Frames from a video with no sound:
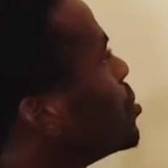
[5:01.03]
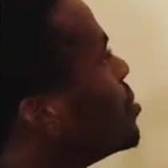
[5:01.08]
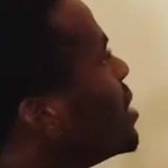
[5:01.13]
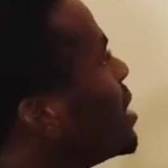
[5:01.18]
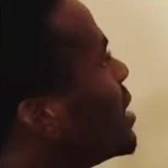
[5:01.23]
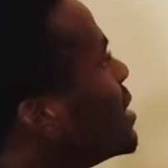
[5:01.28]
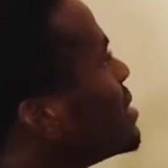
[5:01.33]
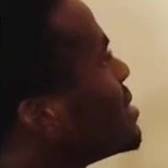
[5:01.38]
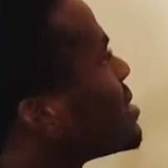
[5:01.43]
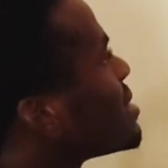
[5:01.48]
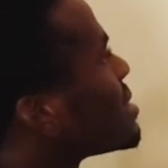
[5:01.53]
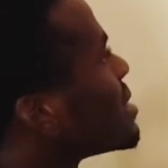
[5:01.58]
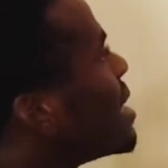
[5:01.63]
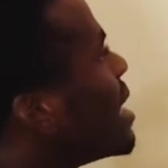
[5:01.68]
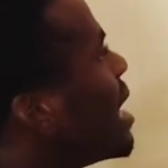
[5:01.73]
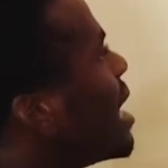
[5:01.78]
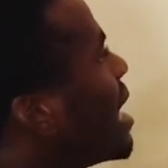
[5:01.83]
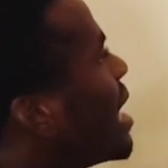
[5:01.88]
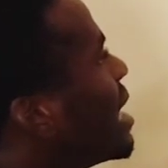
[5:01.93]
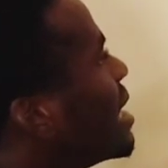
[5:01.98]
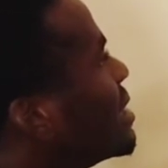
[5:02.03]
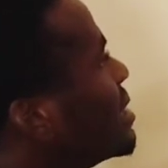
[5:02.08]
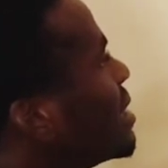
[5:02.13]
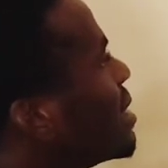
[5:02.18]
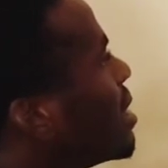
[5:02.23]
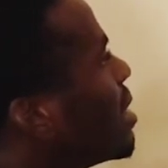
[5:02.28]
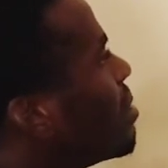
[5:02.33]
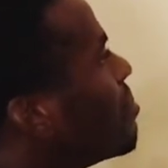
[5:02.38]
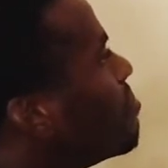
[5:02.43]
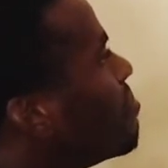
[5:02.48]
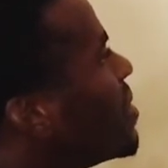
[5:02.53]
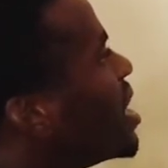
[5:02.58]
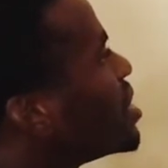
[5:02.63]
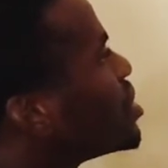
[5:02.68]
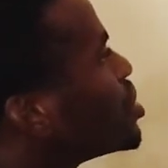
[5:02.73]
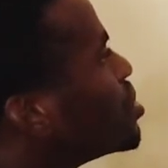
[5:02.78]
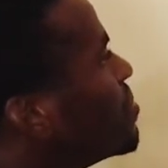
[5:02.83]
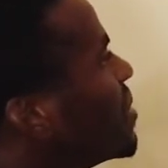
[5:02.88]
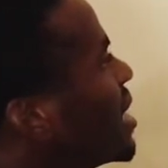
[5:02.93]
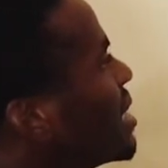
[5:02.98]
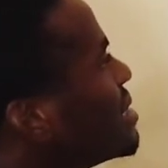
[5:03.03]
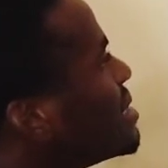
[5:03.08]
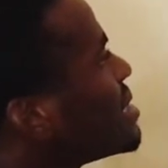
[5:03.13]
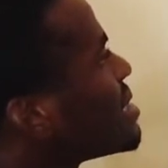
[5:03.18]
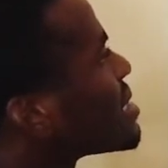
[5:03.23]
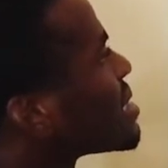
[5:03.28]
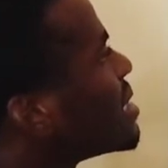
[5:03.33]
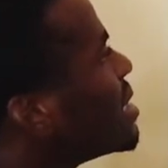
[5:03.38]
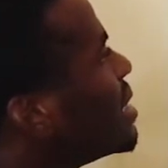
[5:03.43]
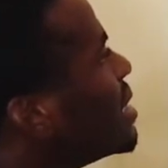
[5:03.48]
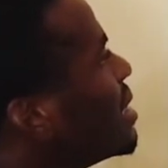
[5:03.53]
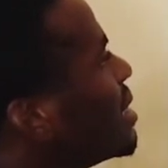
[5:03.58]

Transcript: units and uh, measurement.